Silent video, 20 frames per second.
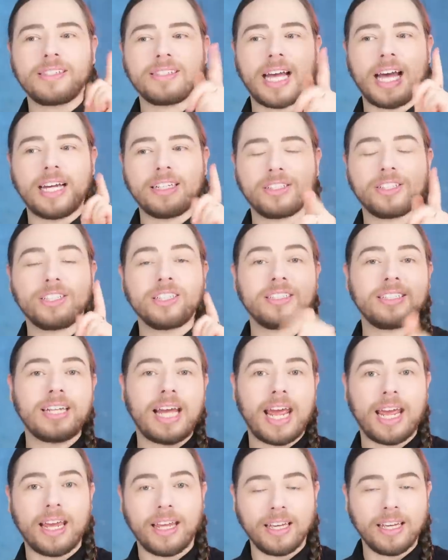
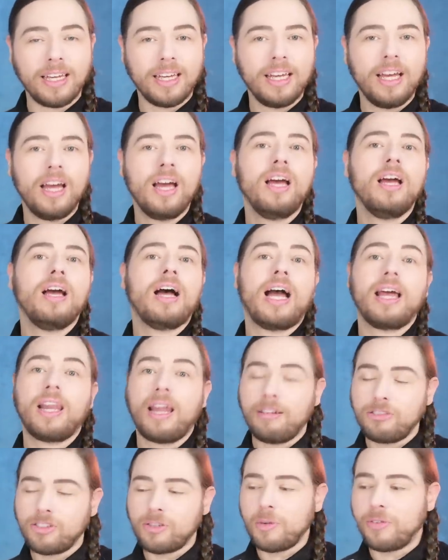Saturday. I
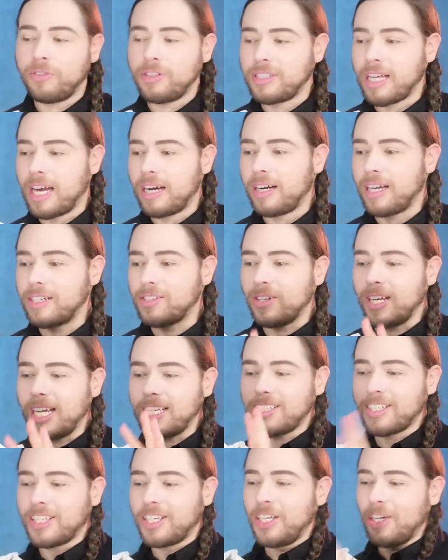live stream every Saturday. So
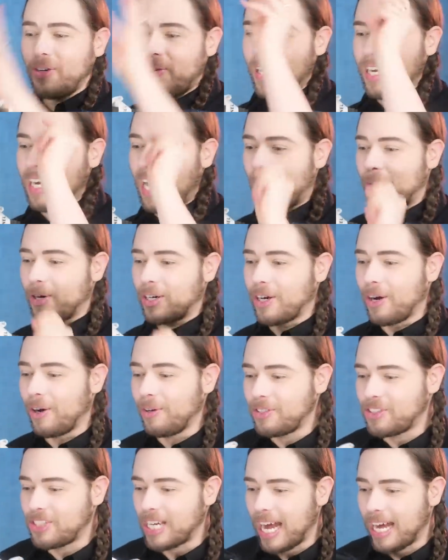let's cue in our
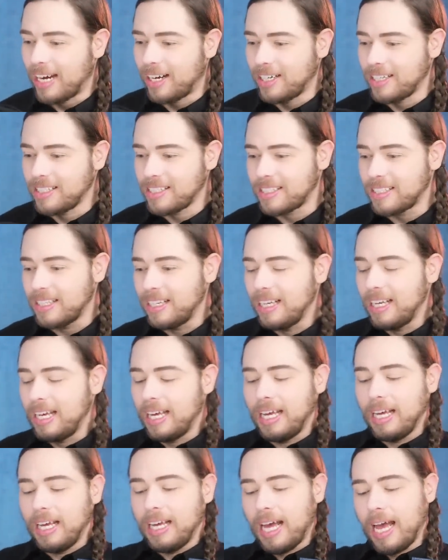co-chatters.
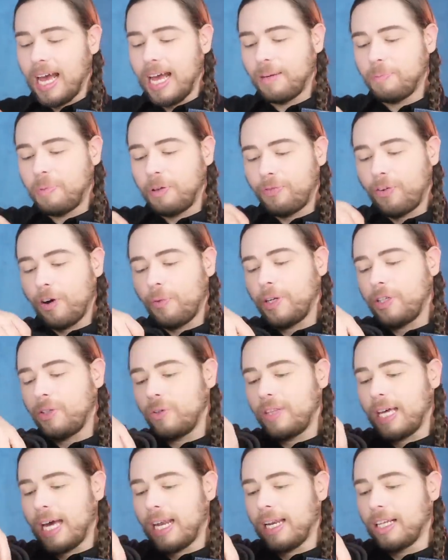And before we
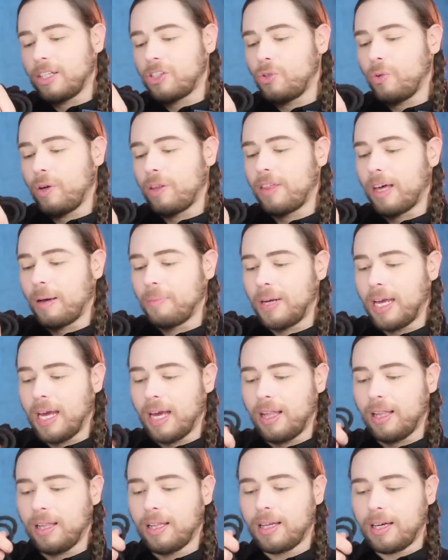do that, let's do a
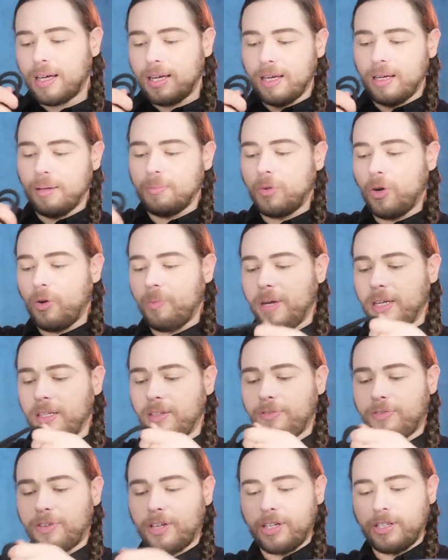thumbnail
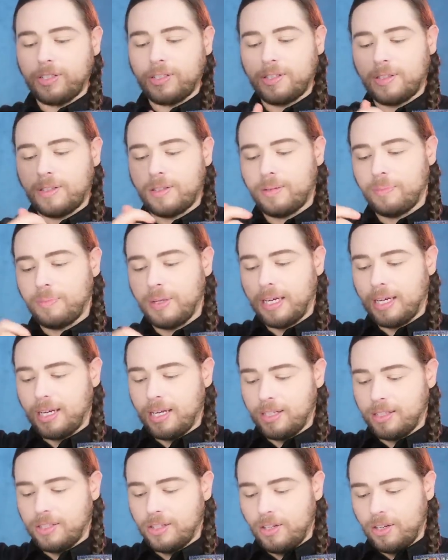moment first
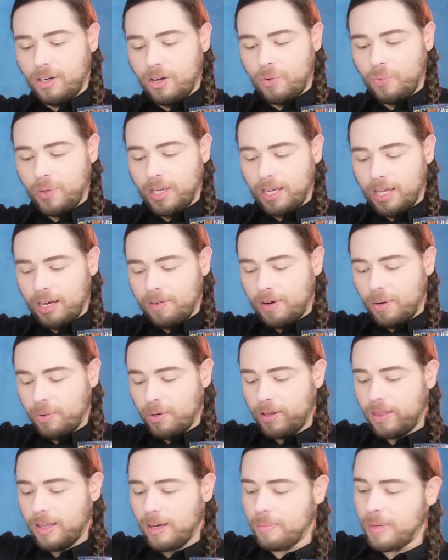because, you know, we love
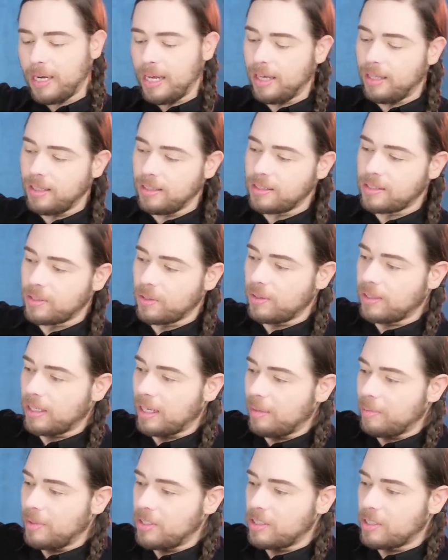our thumbnails. Hold
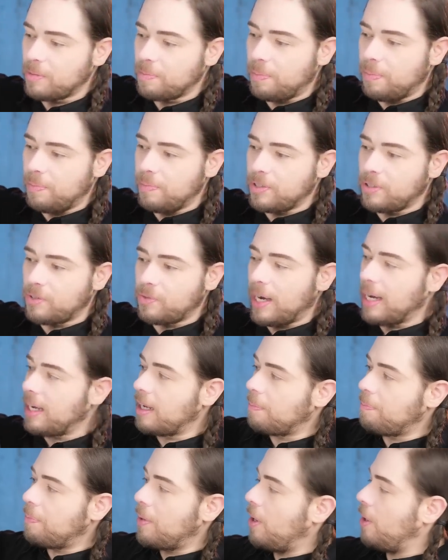on, let me just
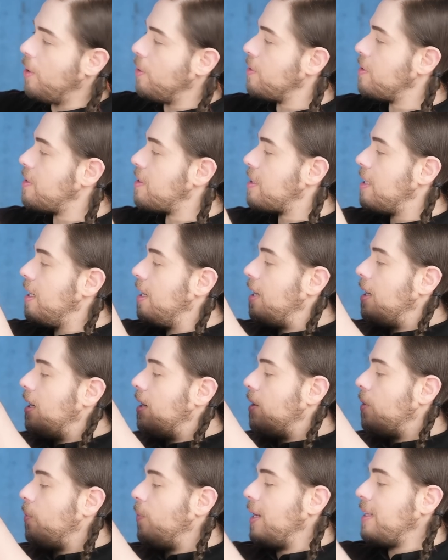strike a pose
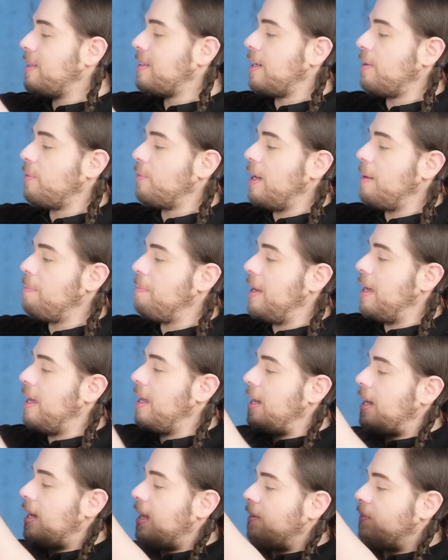with the
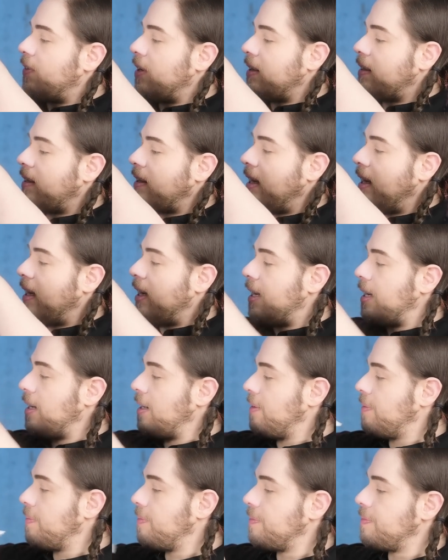ribbon and
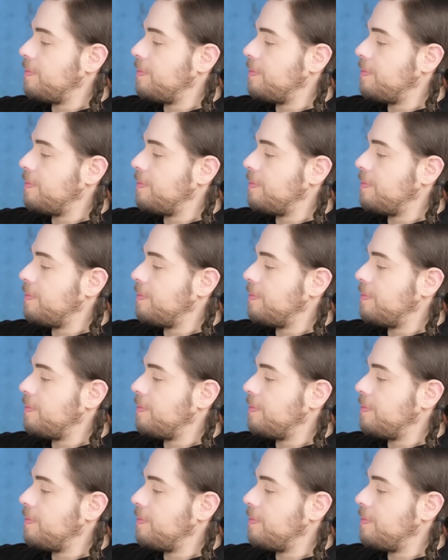everything.